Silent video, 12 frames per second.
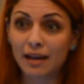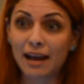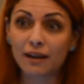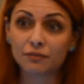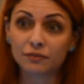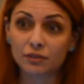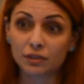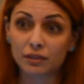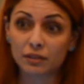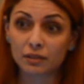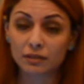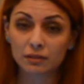
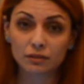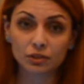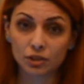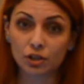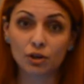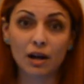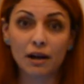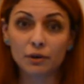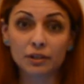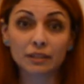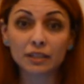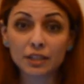after
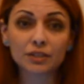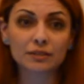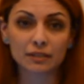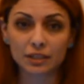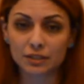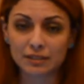our years and years.